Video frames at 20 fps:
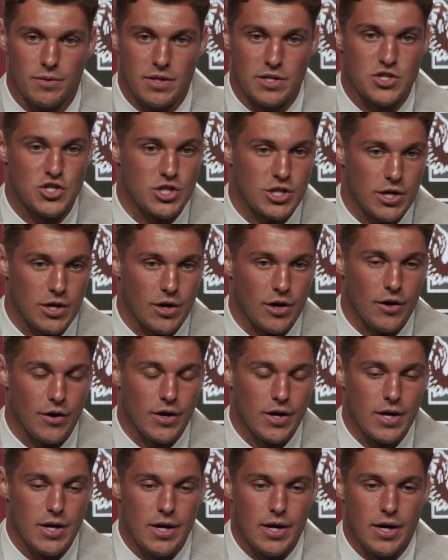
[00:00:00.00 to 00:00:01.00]
this
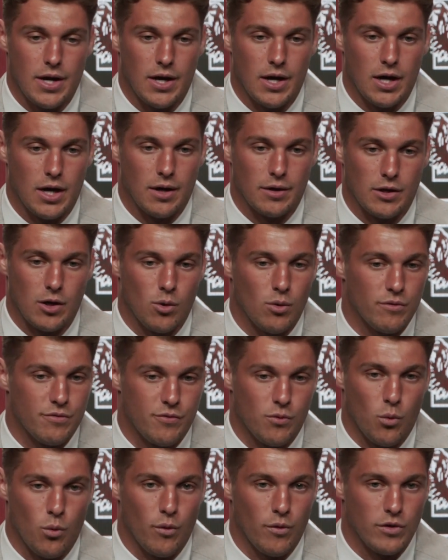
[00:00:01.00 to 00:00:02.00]
year, going
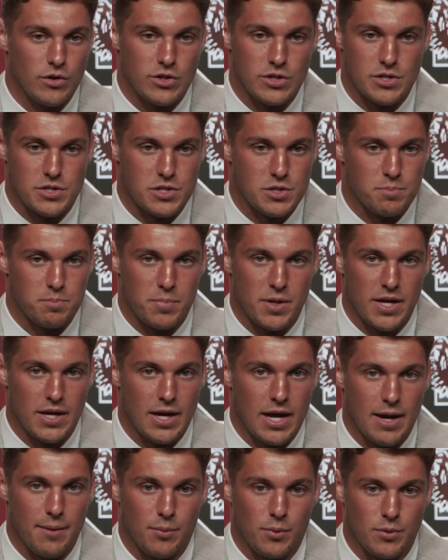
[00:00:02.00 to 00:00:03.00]
forward, just
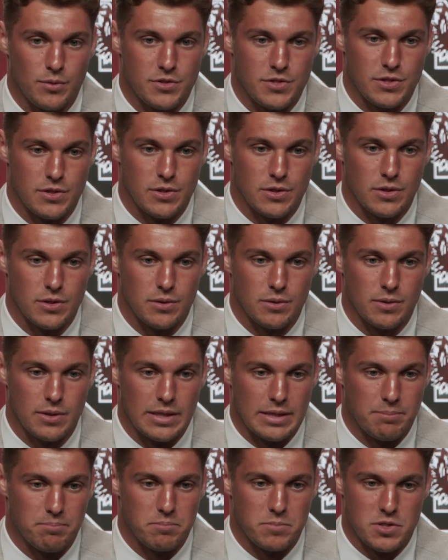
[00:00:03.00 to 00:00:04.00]
being able to
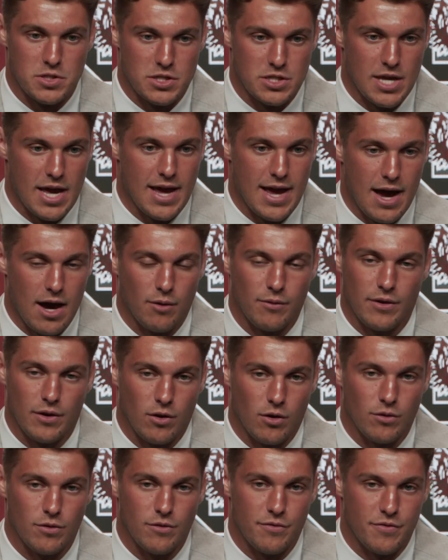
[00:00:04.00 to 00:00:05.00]
stay out
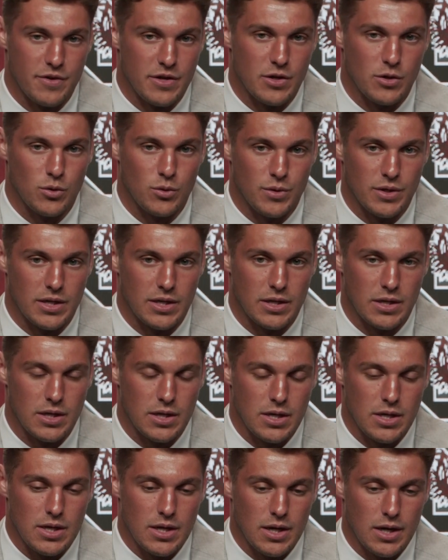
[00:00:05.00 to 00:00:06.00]
there on the field and,
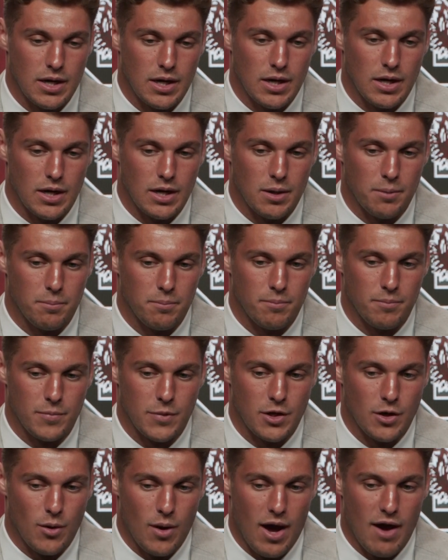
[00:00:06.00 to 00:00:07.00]

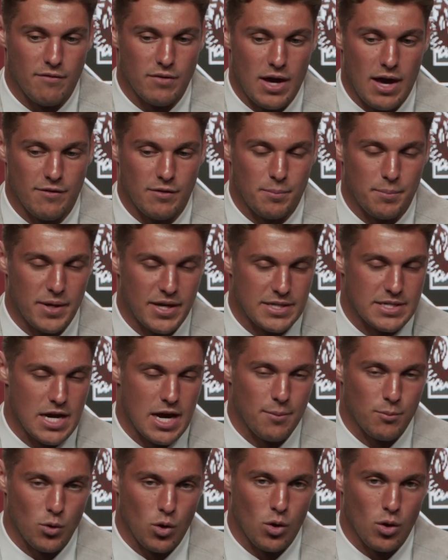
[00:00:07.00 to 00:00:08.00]
have a big
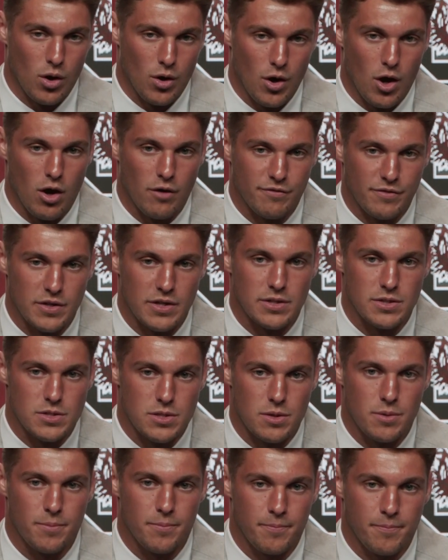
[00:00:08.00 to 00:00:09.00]
time role on offense.